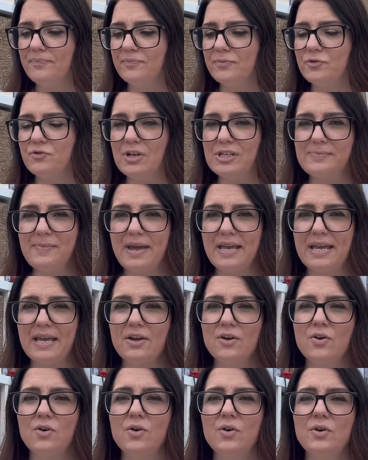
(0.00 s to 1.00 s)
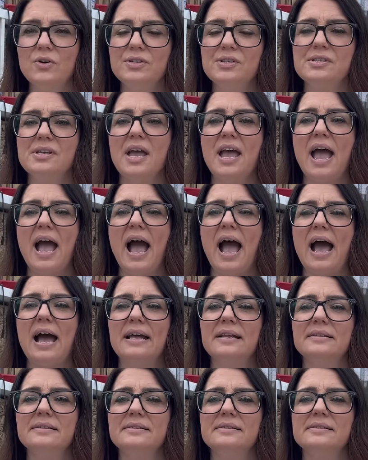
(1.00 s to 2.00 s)
dressmaking course,
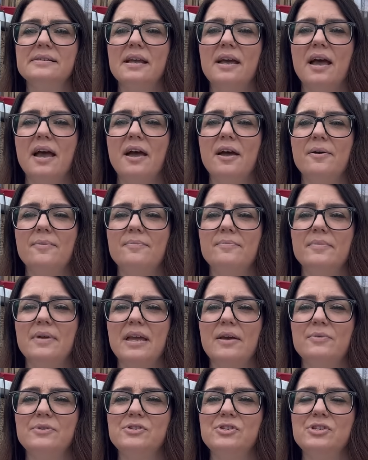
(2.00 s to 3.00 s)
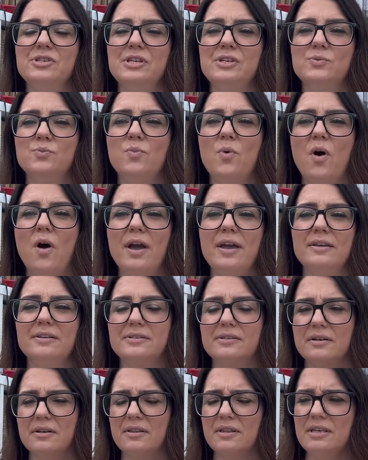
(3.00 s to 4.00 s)
and it was just this
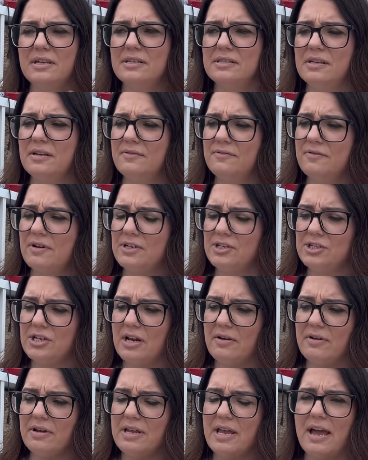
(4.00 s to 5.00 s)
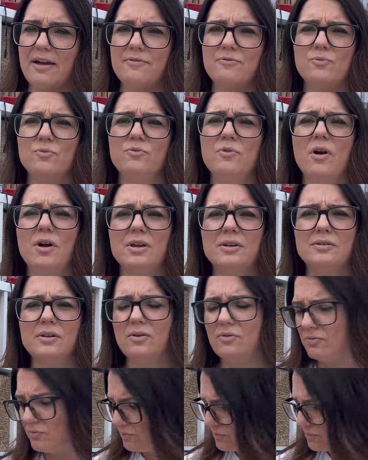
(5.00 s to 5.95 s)
white, I think, is it a French terry? Yeah, right. Oh,